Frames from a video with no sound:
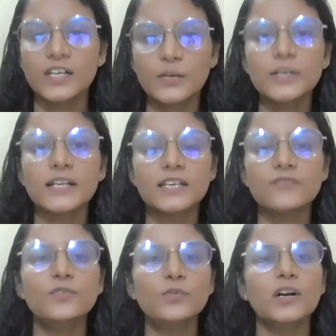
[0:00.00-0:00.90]
It will
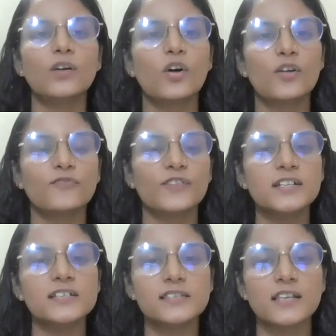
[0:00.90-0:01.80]
give you a
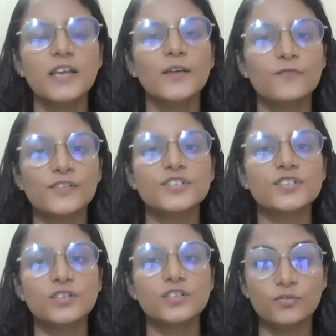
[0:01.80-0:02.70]
confidence
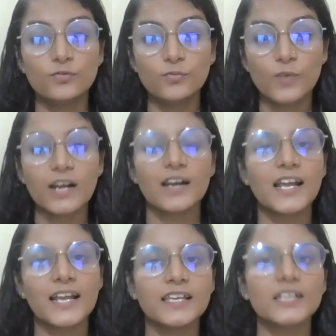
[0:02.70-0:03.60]
which you are
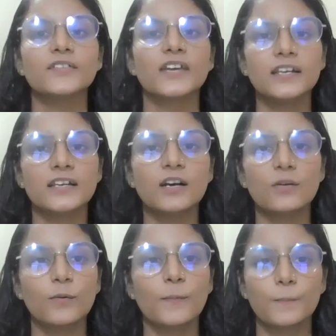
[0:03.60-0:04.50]
lacking right
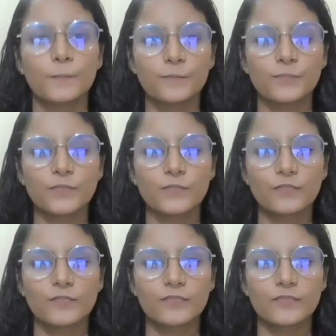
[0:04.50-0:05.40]
now.
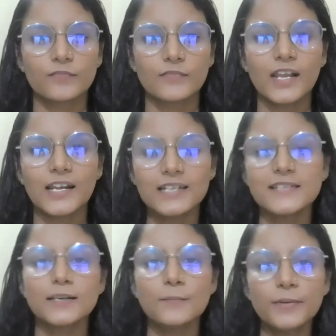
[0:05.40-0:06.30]
At
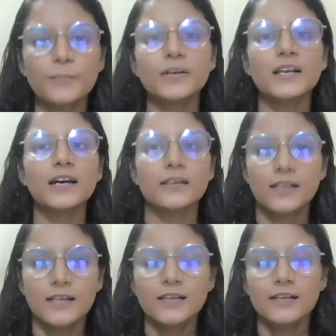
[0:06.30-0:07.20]
least some people are
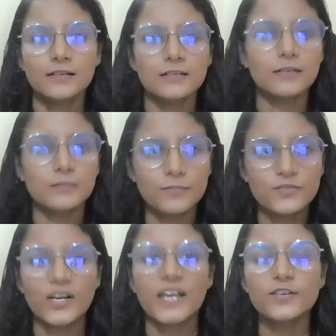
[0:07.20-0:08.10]

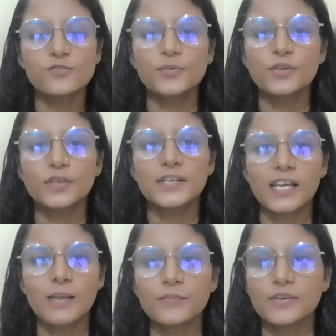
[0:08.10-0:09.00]
trying to be on
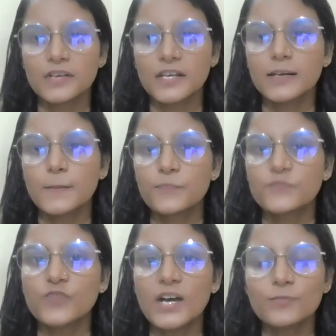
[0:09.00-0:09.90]
camera, right?
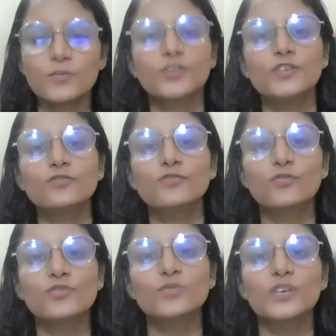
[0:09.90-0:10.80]
I'm talking to
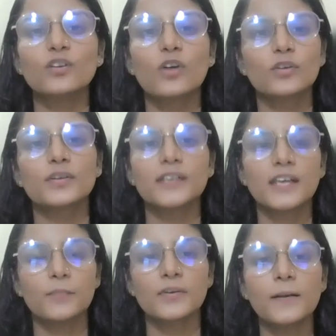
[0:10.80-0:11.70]
those who are not on
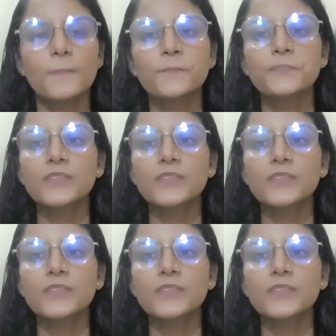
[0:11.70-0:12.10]
camera.